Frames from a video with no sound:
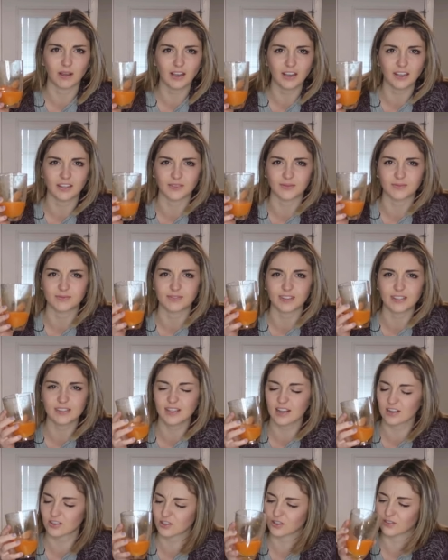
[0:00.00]
my,
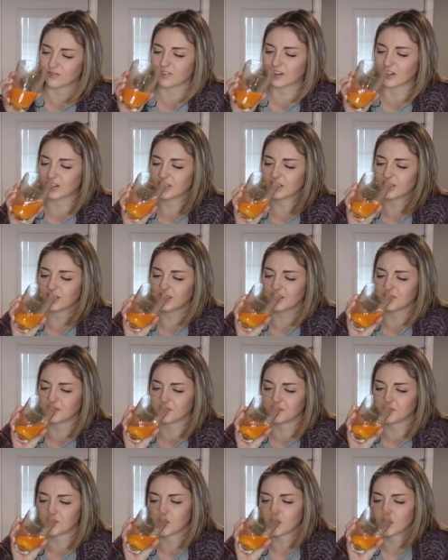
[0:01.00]
that's actually very good.